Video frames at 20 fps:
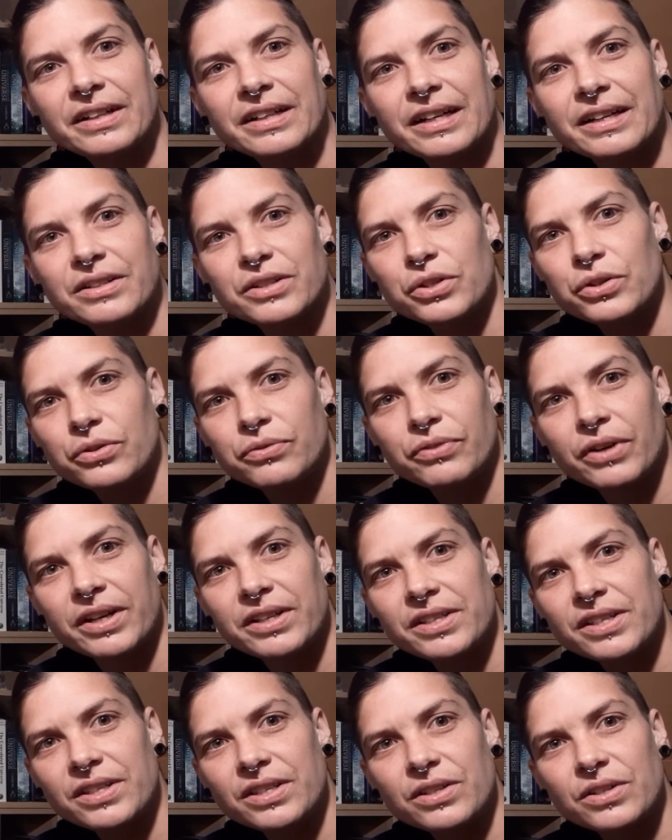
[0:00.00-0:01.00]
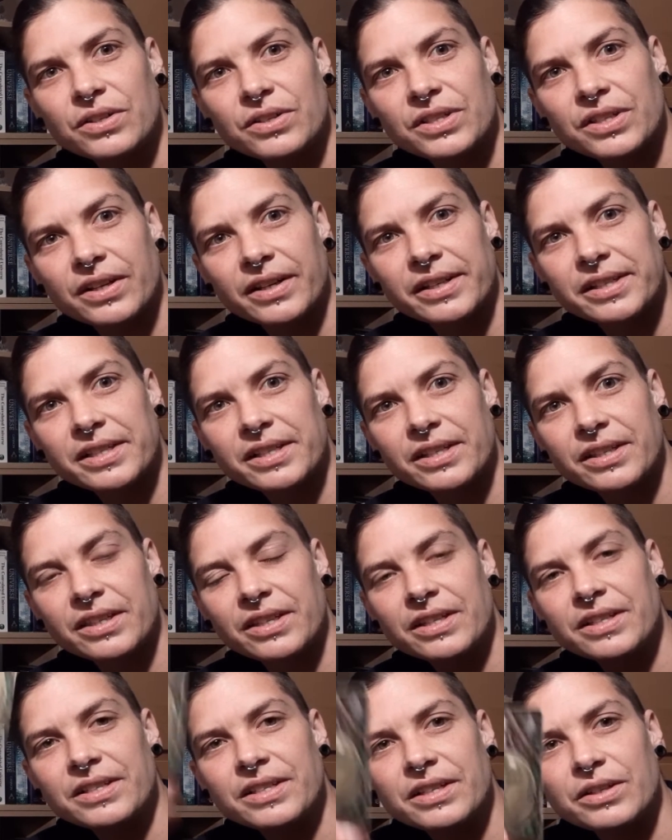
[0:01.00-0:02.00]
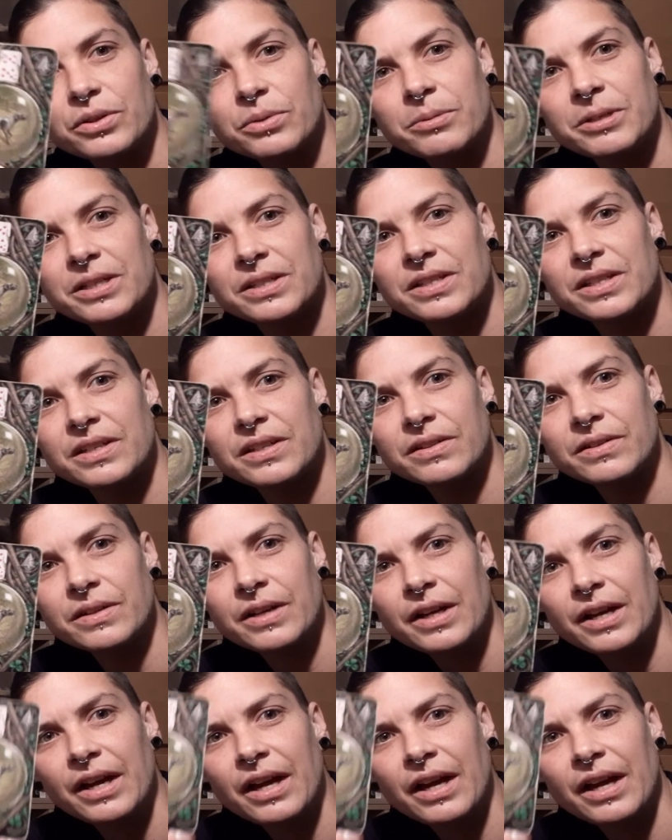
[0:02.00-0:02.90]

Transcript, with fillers: Uh, two faces, two sides to things. There could be a deal.